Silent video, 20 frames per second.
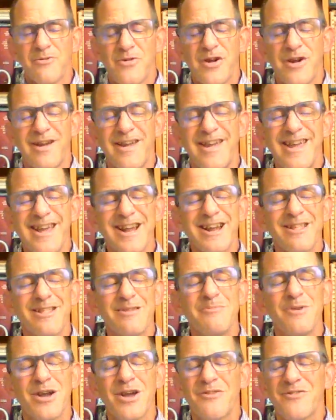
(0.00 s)
The very end
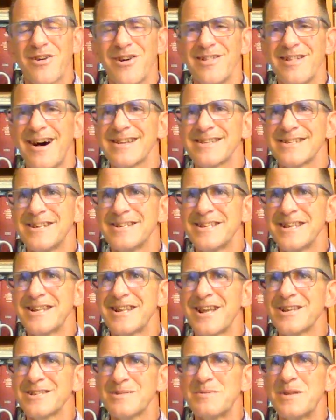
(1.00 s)
of the book of Colossians,
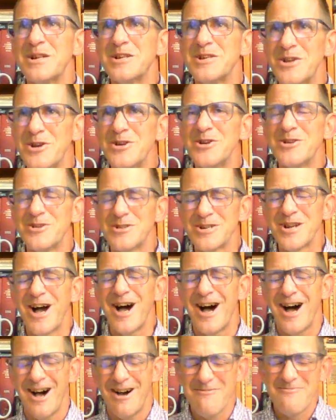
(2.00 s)
he tells him to do your
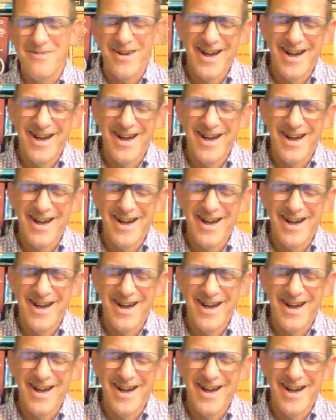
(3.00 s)
job.